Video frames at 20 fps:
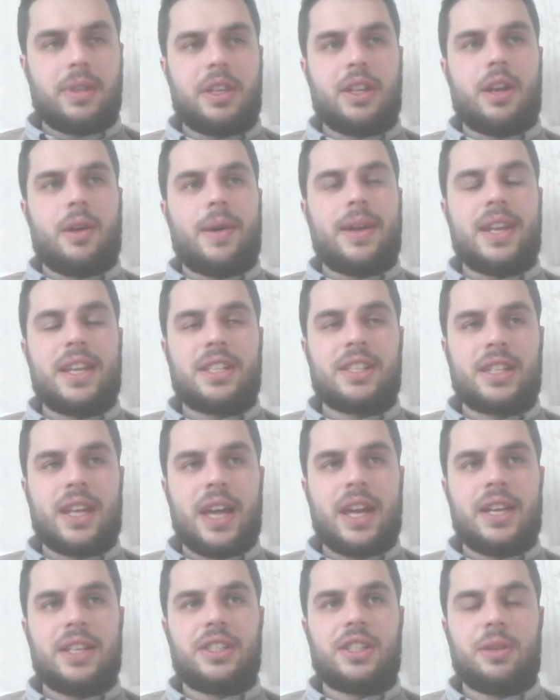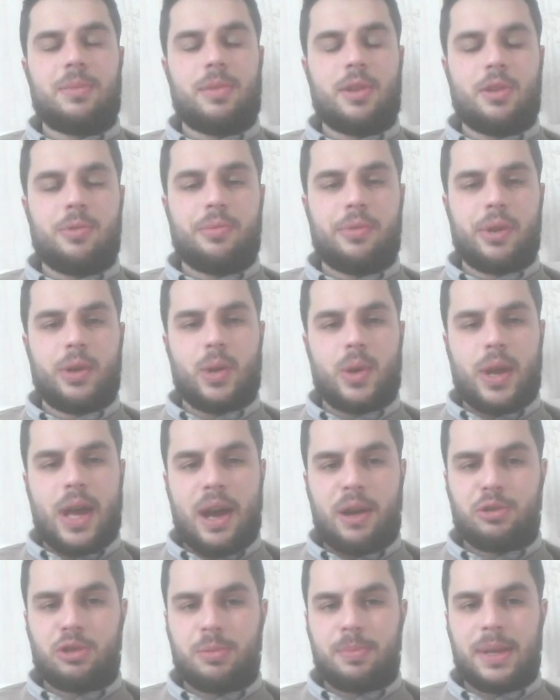You know, at this stage, the blueprint on
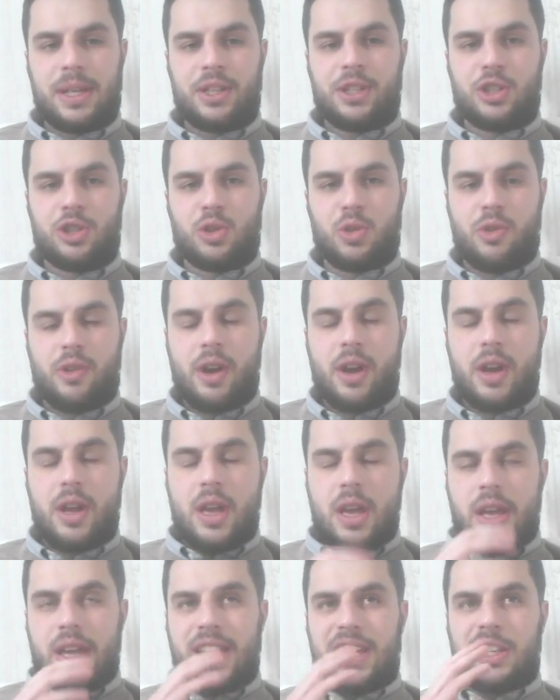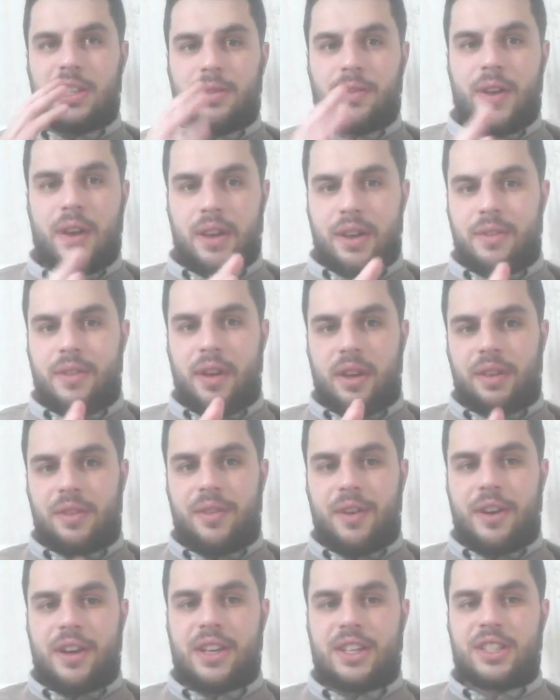how to beat Chisora is very, very,
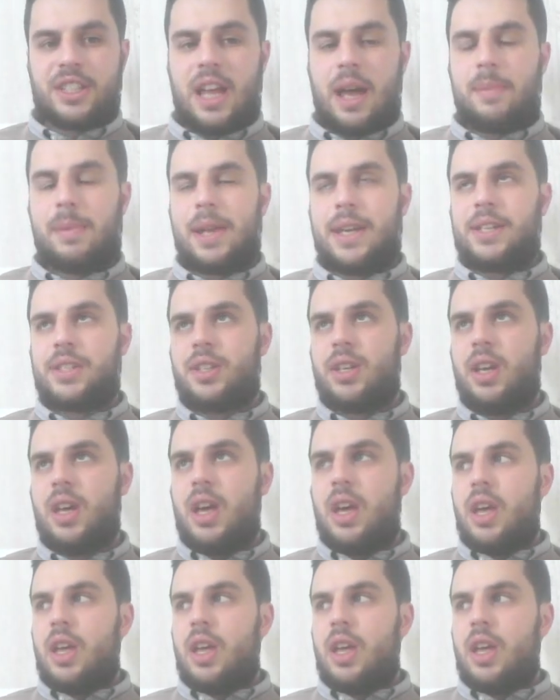very established.